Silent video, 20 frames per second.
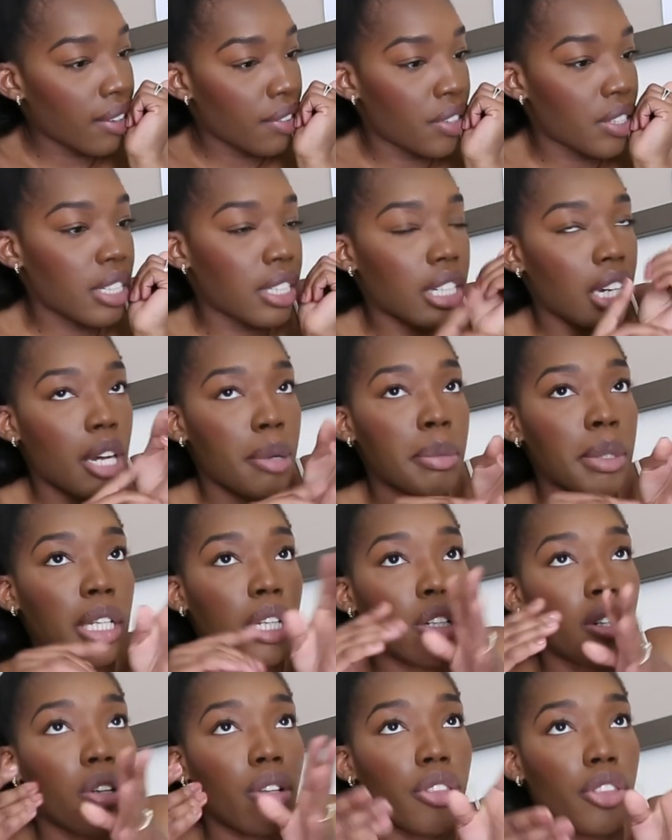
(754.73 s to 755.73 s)
If she's coming
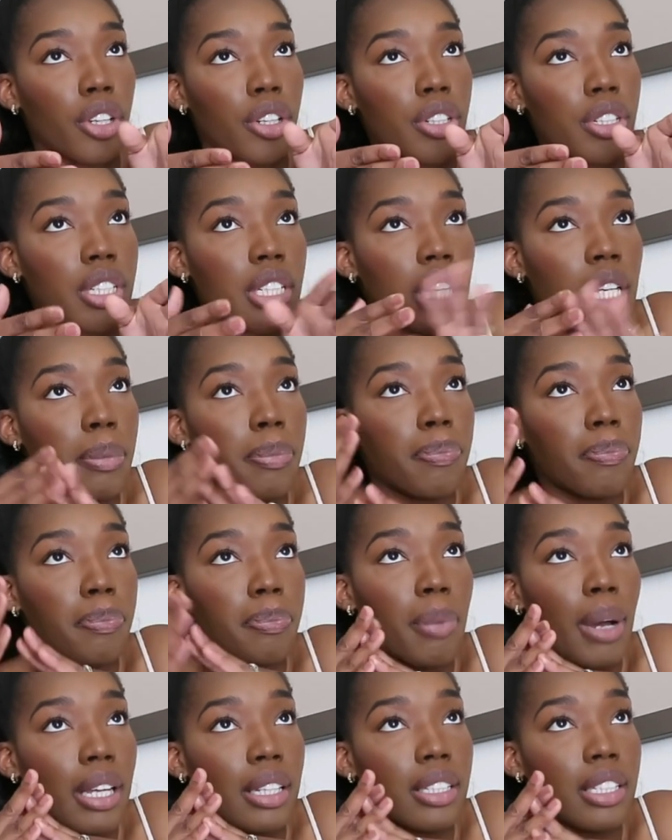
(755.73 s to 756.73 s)
in on Thursday,
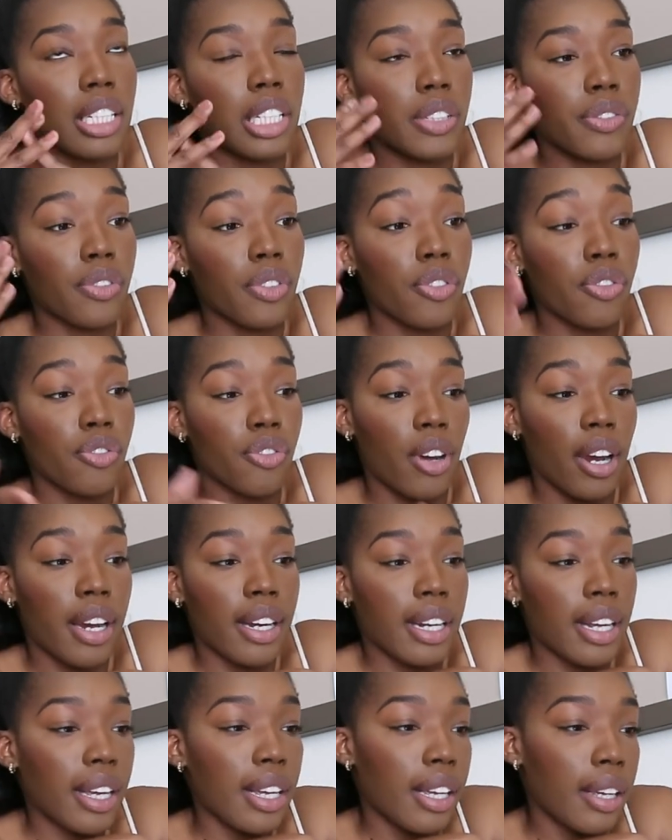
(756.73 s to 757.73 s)
buy the tickets for
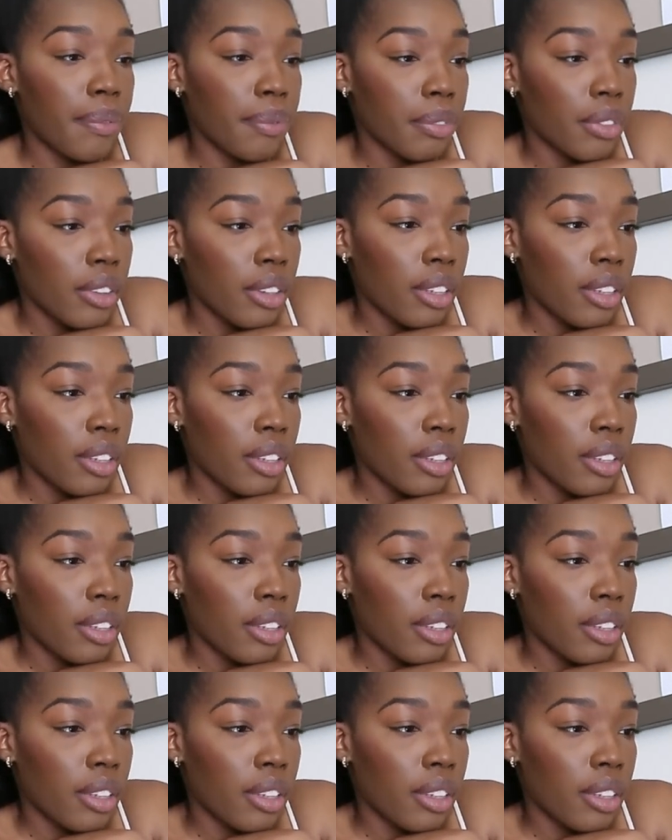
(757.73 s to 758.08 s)
Friday.